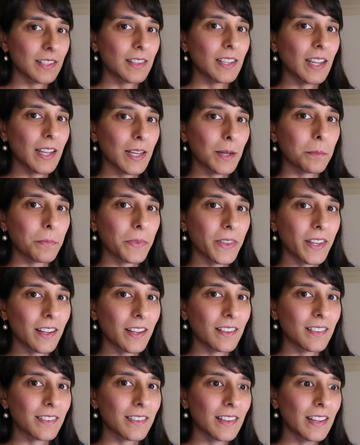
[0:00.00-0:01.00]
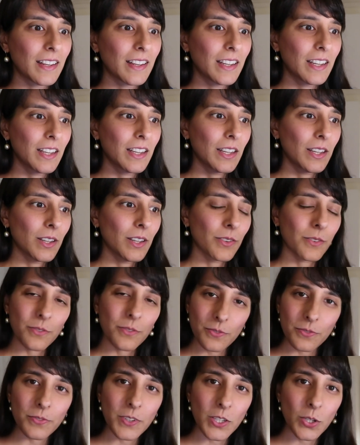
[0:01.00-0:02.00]
to think up things
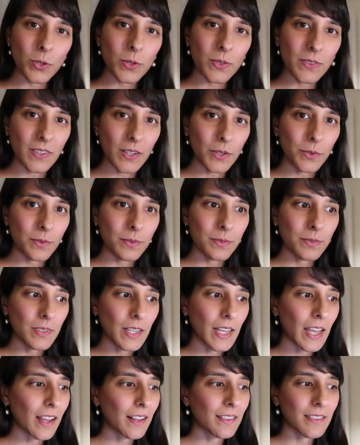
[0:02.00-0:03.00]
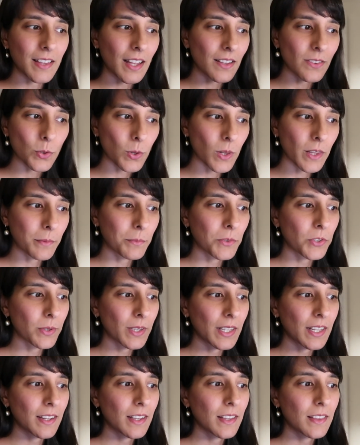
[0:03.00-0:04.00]
for yourself, okay? So that's all I'm
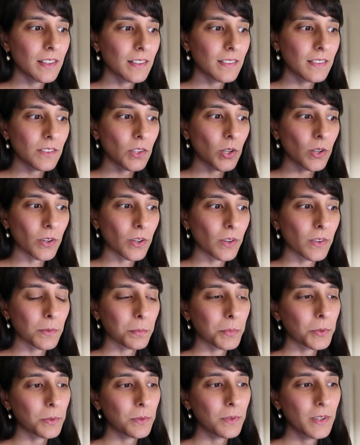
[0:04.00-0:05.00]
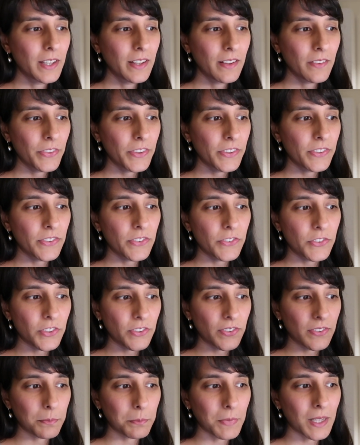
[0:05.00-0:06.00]
doing here. This is not gospel. This is
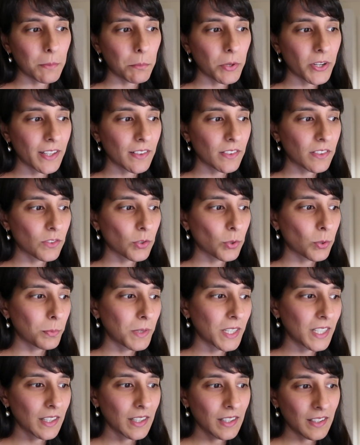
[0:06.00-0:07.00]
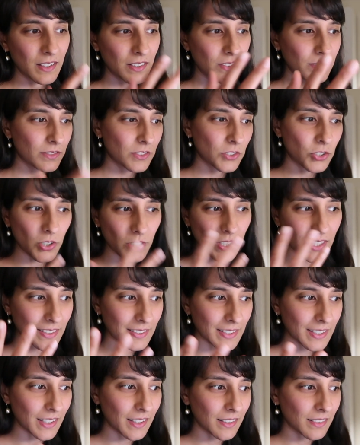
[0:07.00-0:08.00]
just me brainstorming,
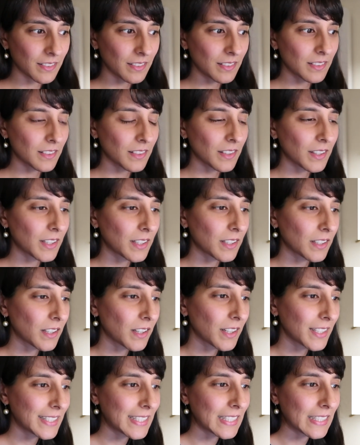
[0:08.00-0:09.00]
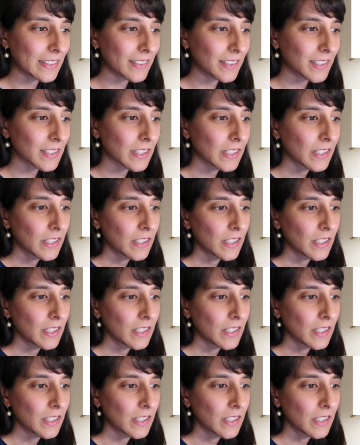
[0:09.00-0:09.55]
jotting down uh, ideas.